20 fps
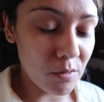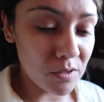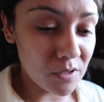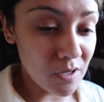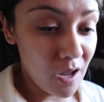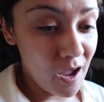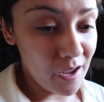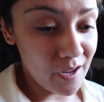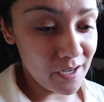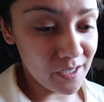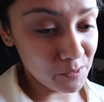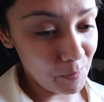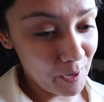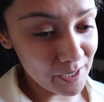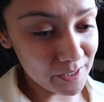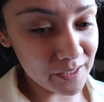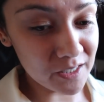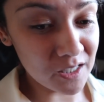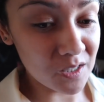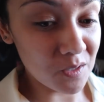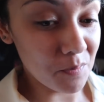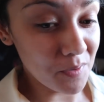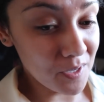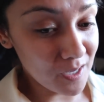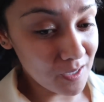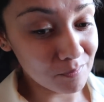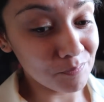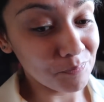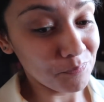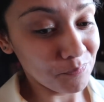I was not expecting to
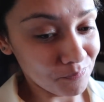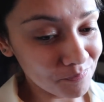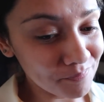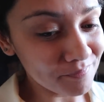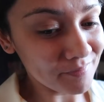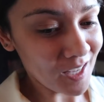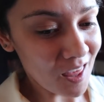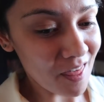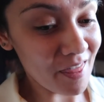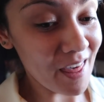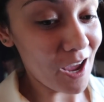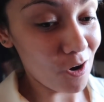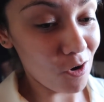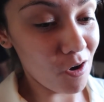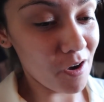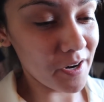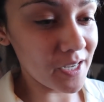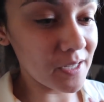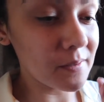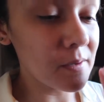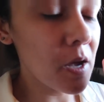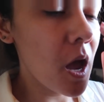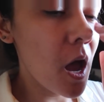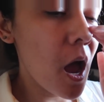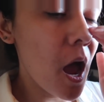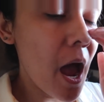be that on it.